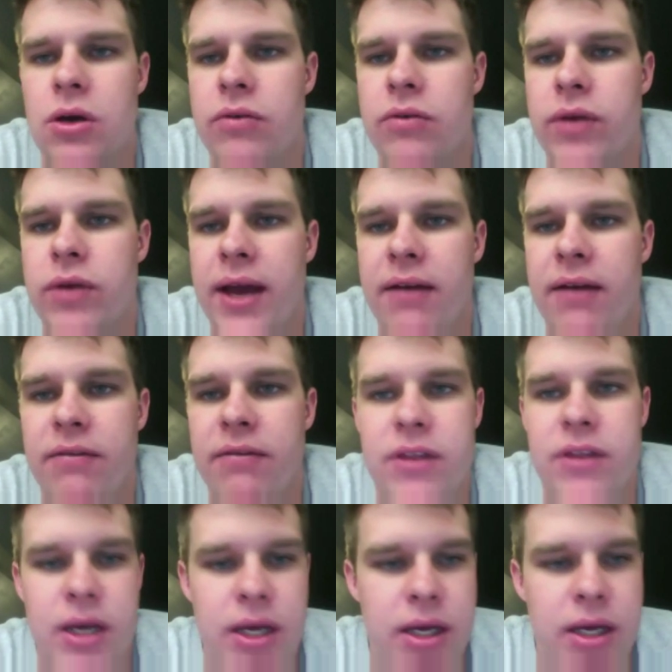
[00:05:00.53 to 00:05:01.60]
if we have
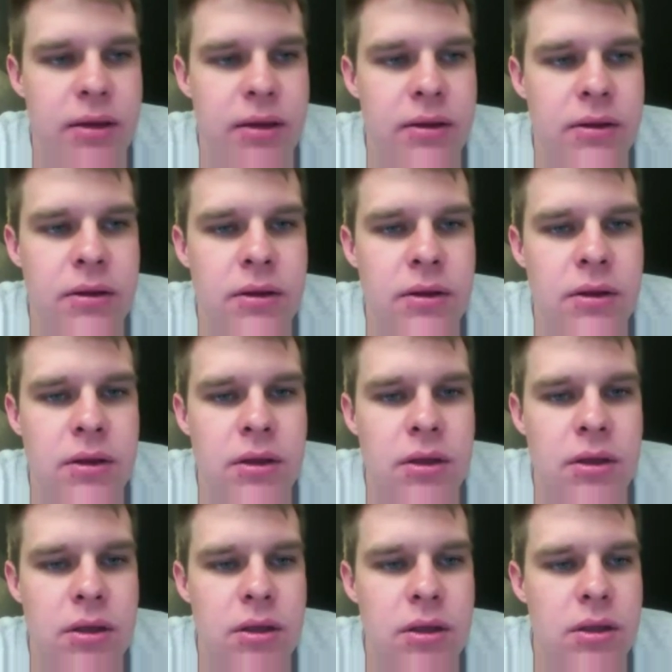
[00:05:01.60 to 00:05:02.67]
the
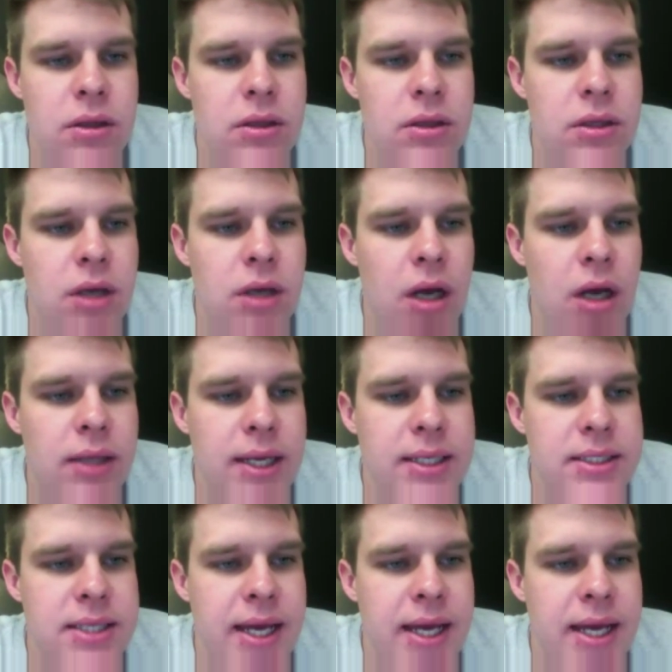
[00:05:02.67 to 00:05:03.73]
online
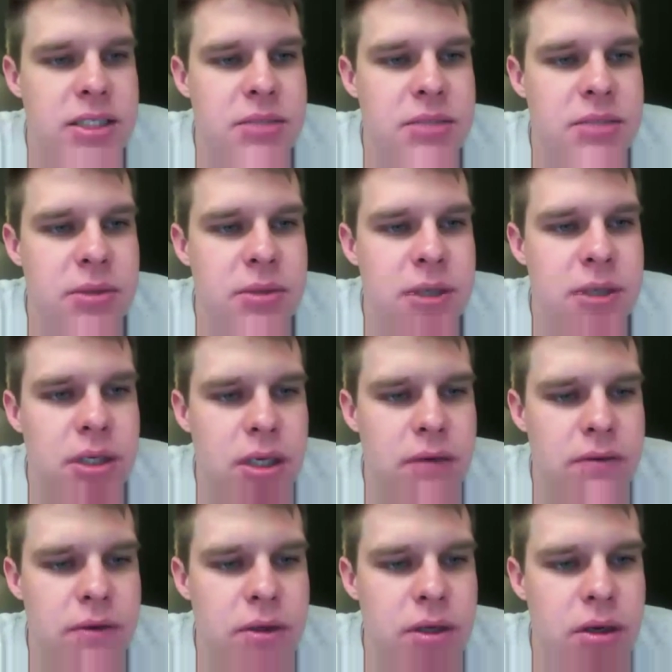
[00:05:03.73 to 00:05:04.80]
textbook,
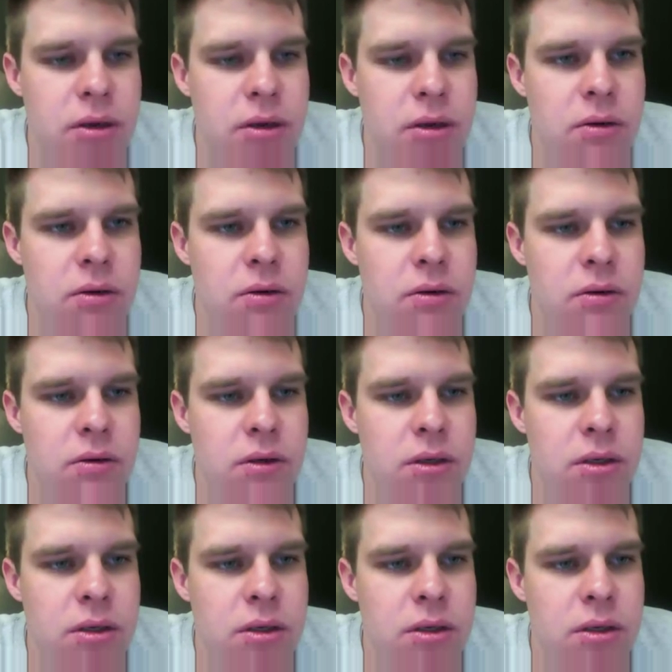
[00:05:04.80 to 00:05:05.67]
if you go,